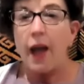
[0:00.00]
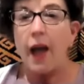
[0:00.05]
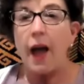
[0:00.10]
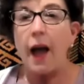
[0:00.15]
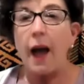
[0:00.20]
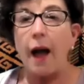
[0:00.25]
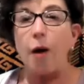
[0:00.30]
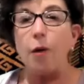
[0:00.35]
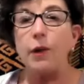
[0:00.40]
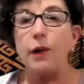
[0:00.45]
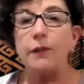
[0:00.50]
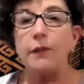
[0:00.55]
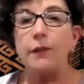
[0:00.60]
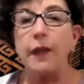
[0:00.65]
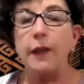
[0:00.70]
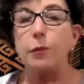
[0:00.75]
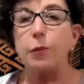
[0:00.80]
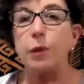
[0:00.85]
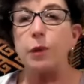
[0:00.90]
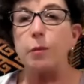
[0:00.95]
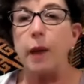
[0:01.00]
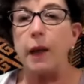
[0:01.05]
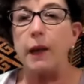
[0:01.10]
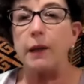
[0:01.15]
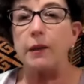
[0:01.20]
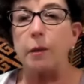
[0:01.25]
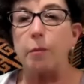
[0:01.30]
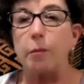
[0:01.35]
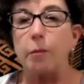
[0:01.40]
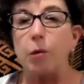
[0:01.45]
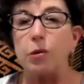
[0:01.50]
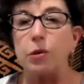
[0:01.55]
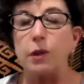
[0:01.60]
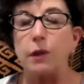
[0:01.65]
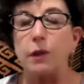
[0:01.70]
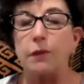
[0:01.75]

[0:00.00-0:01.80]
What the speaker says: How can then we make the most